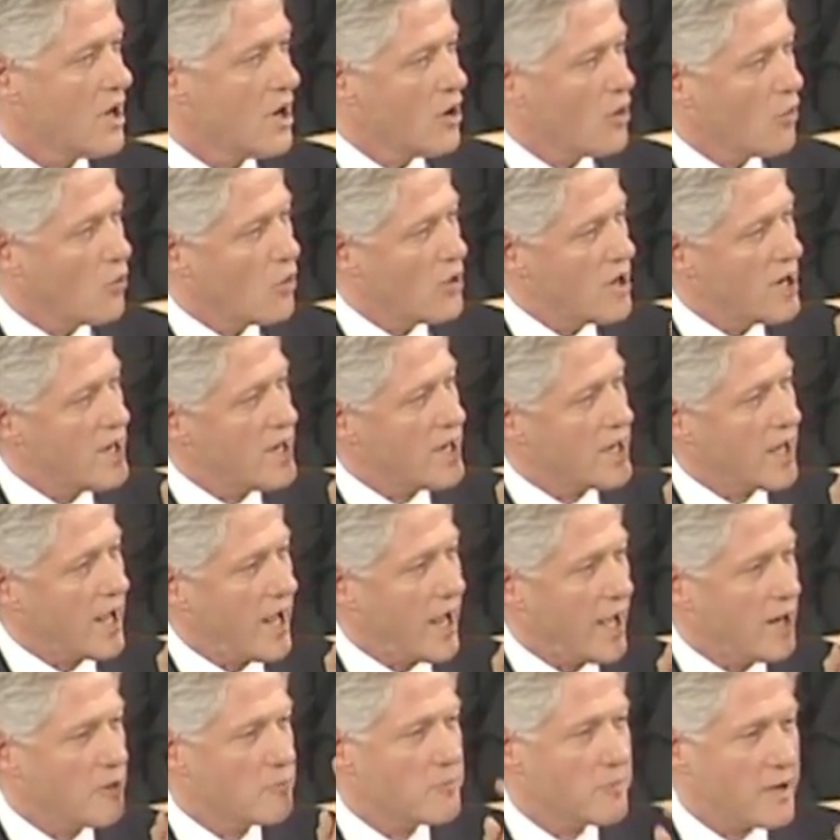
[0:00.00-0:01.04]
we
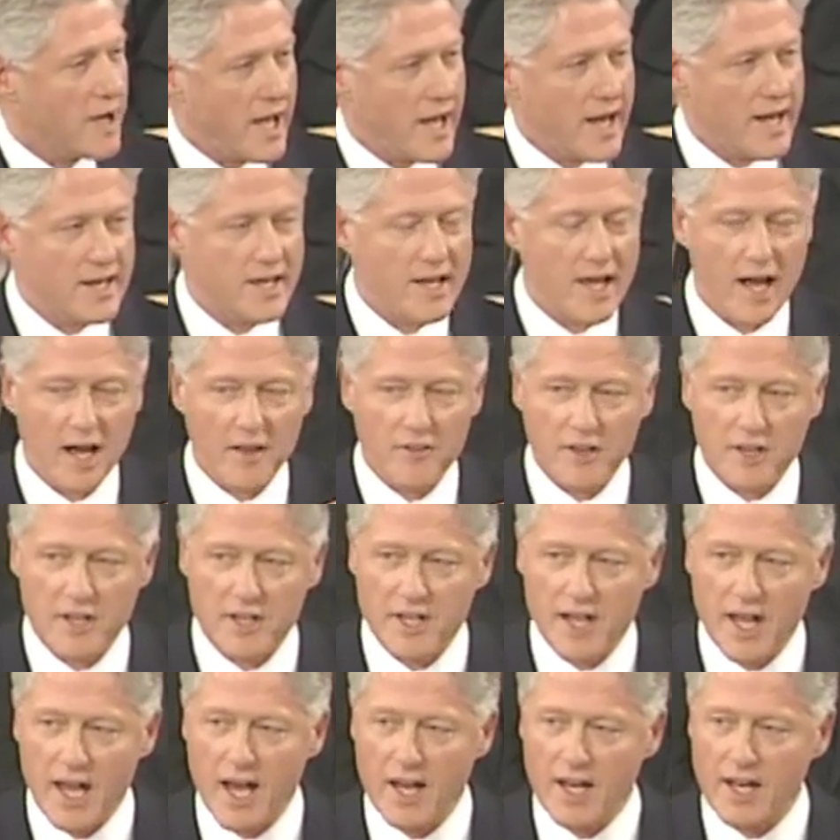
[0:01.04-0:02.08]
can pay down the
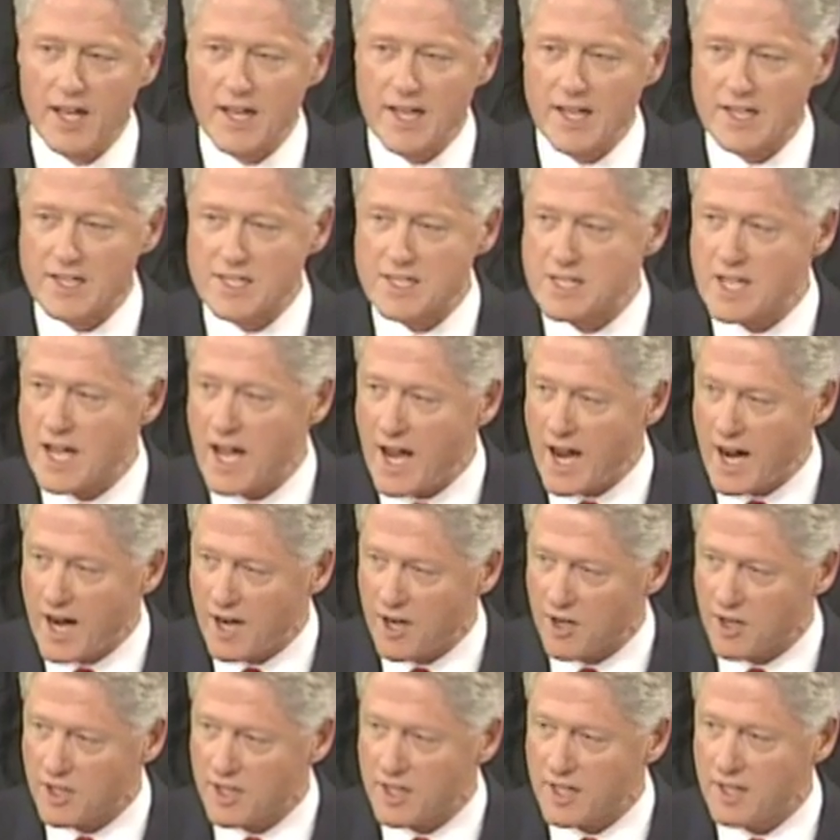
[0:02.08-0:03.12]
debt
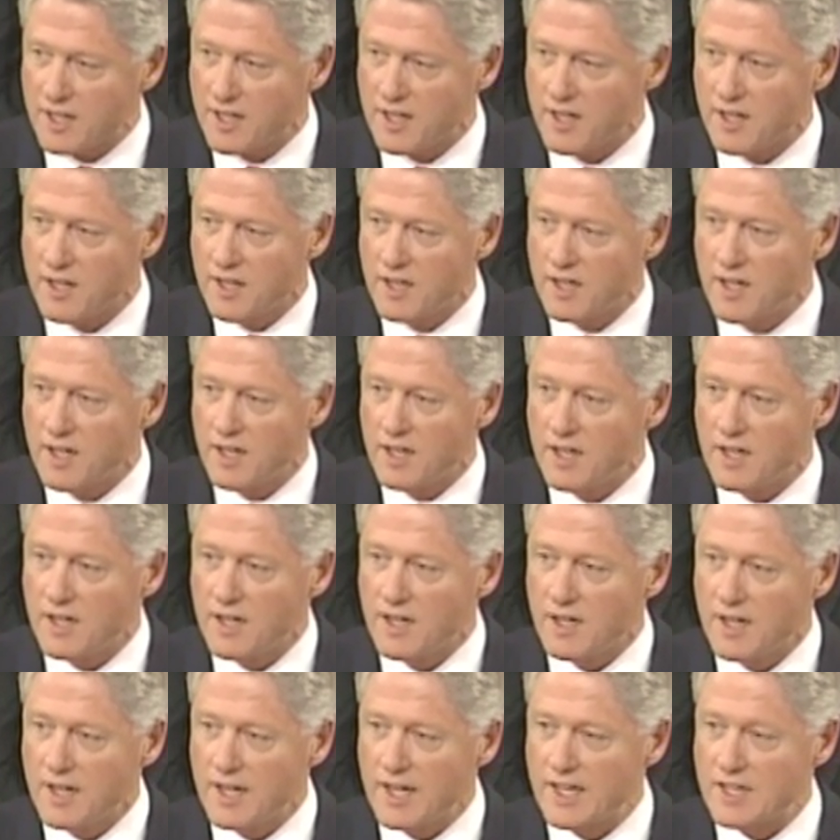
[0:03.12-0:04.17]
entirely
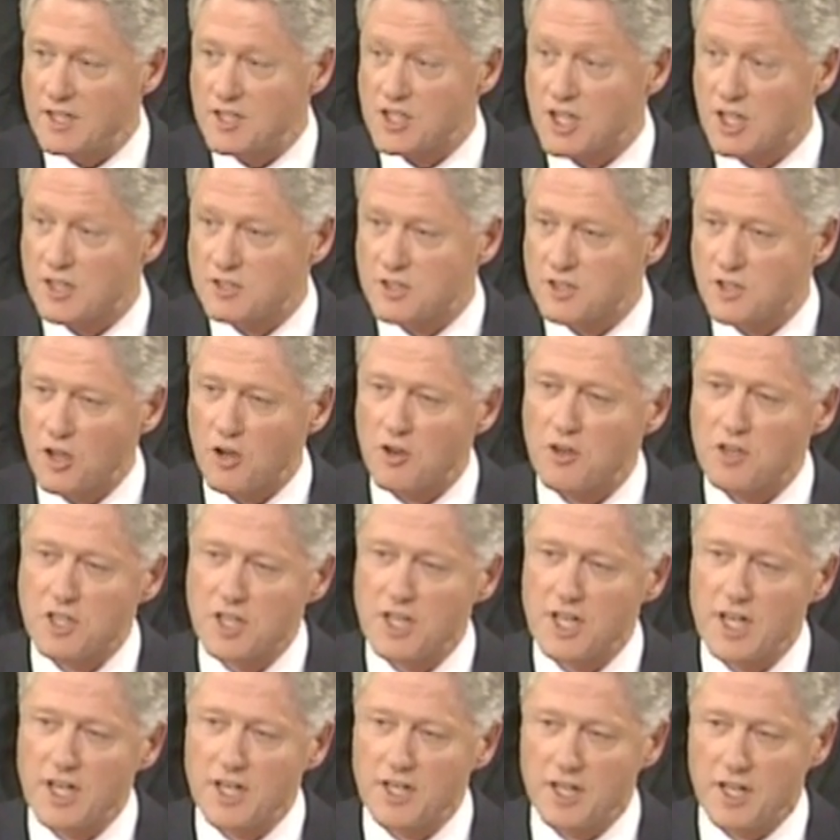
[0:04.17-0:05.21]
in just
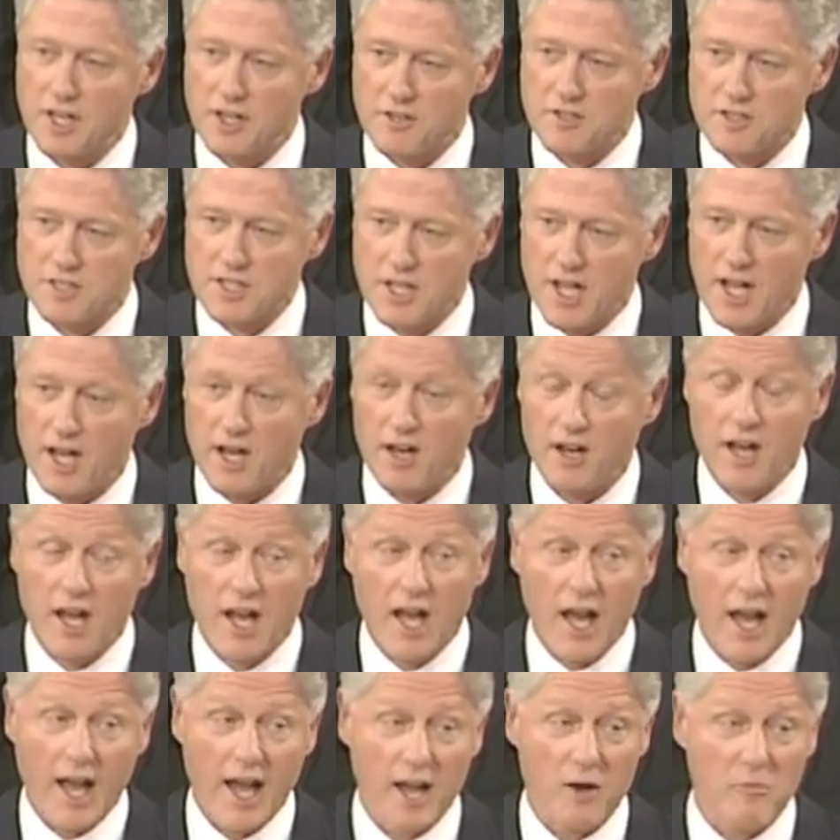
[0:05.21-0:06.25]
13 years now
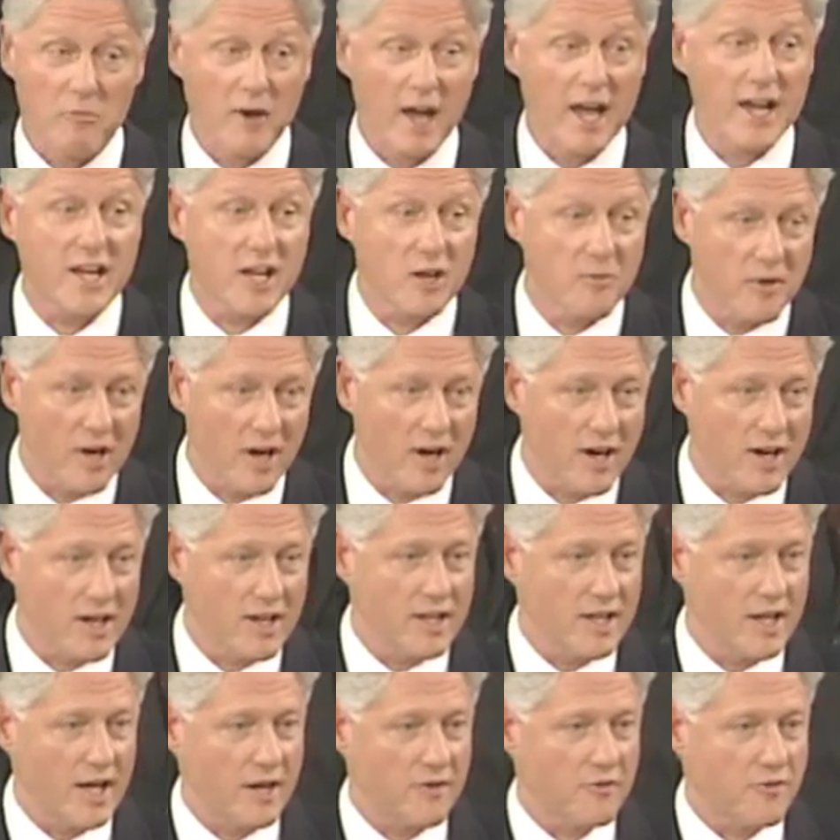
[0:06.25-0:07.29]
and make America
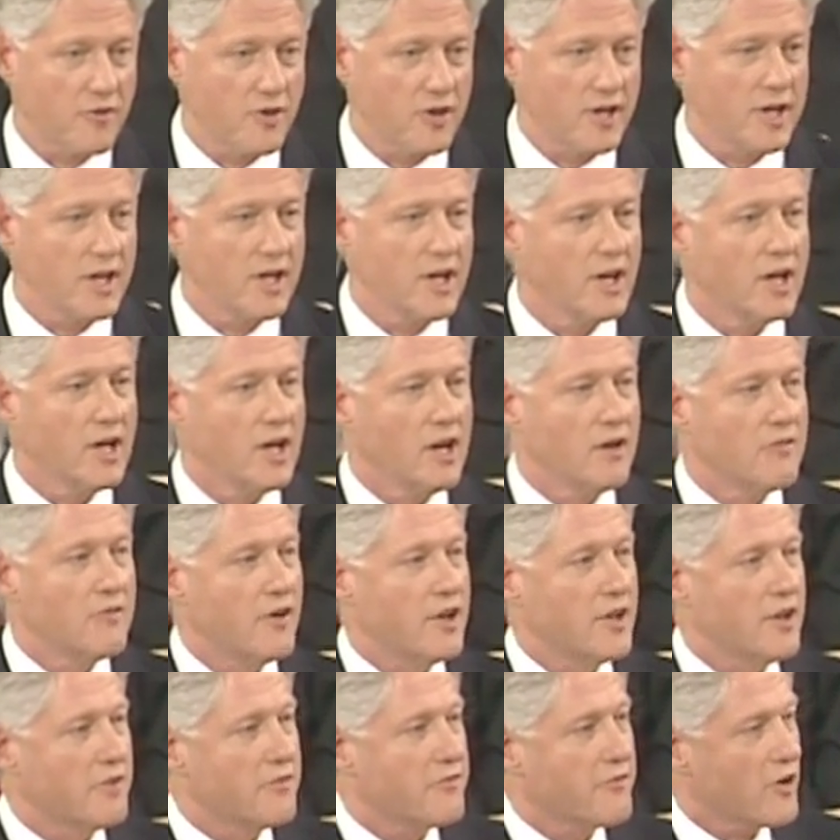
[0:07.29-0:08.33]
debt-free for
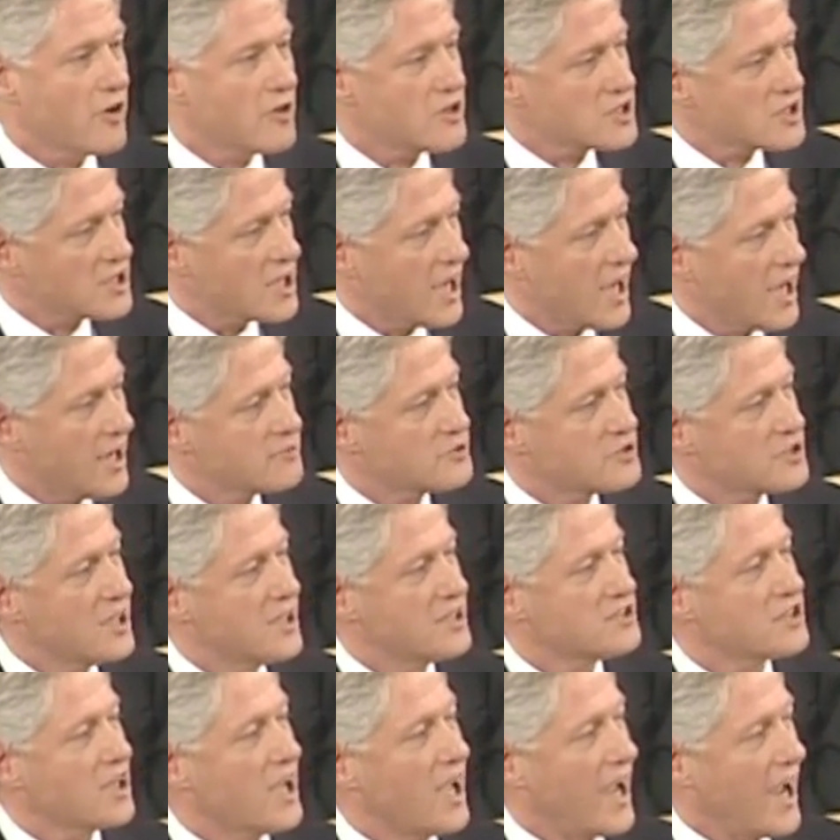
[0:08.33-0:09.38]
the first time
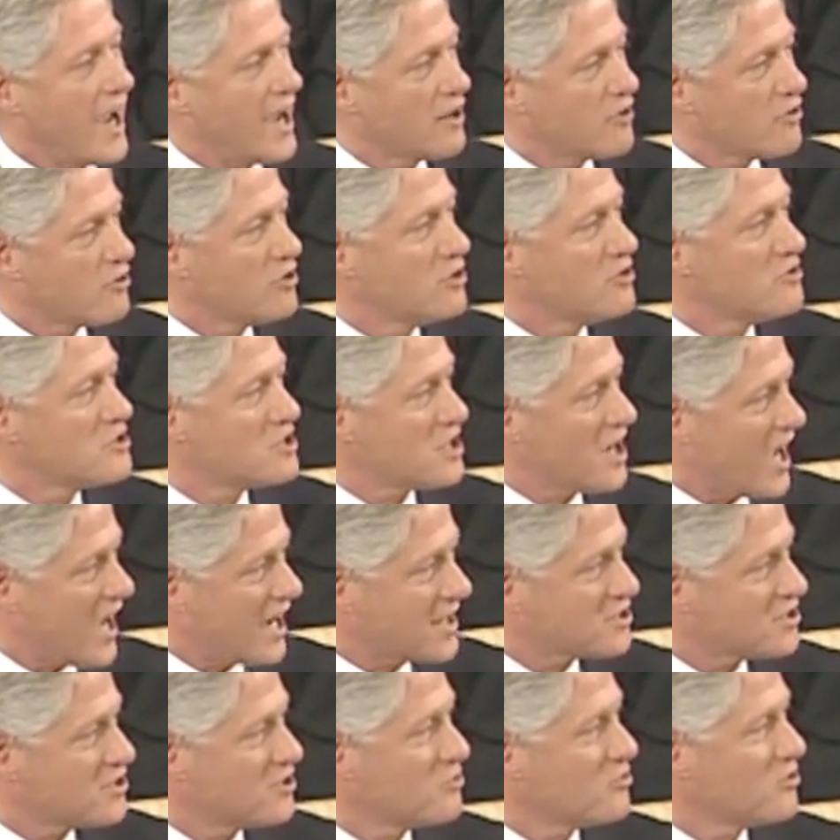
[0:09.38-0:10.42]
since Andrew
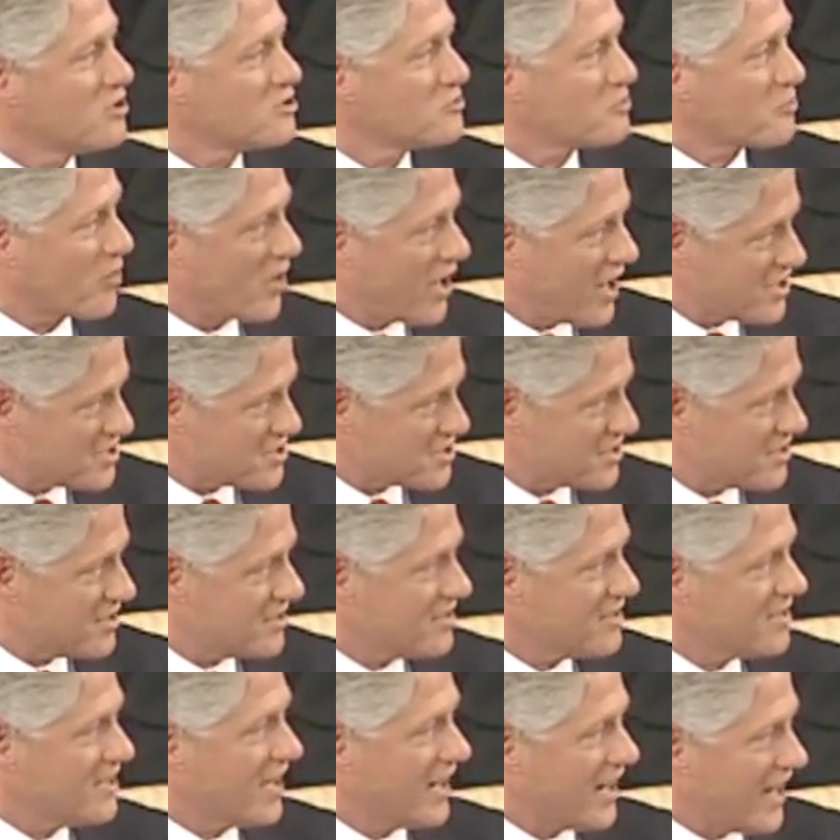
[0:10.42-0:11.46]
Jackson was president in